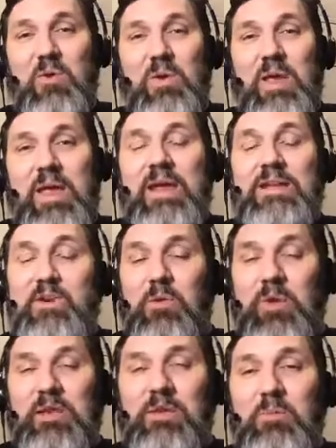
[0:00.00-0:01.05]
you know, it's
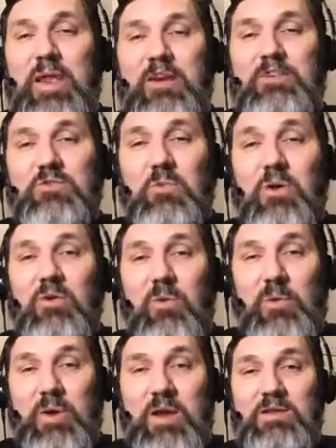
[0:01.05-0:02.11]
going to be a little bit extra
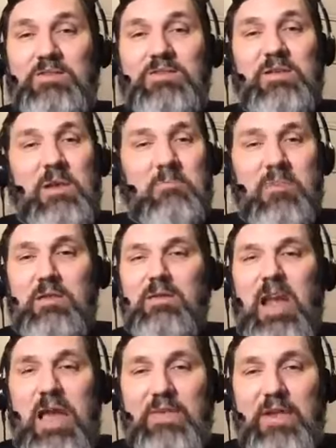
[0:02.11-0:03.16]
work on us,
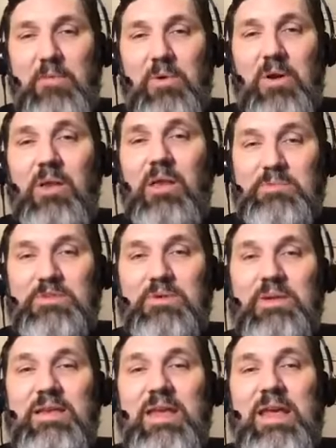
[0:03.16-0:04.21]
but I think we're all up
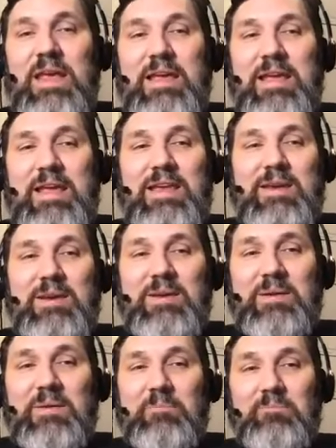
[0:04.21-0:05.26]
to it, and
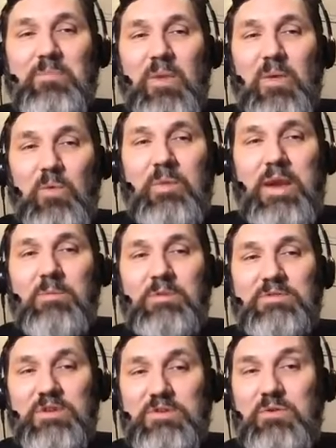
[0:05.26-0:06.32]
um, we'll be
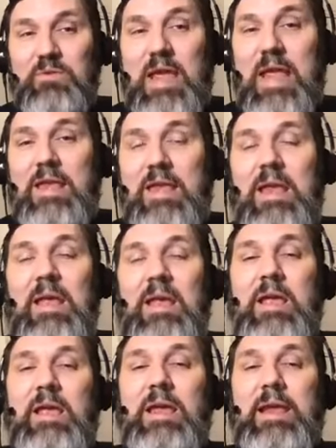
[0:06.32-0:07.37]
able to do that.
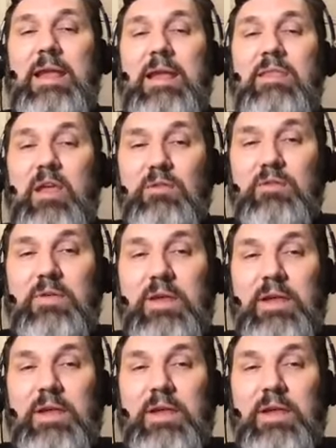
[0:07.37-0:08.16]
And the other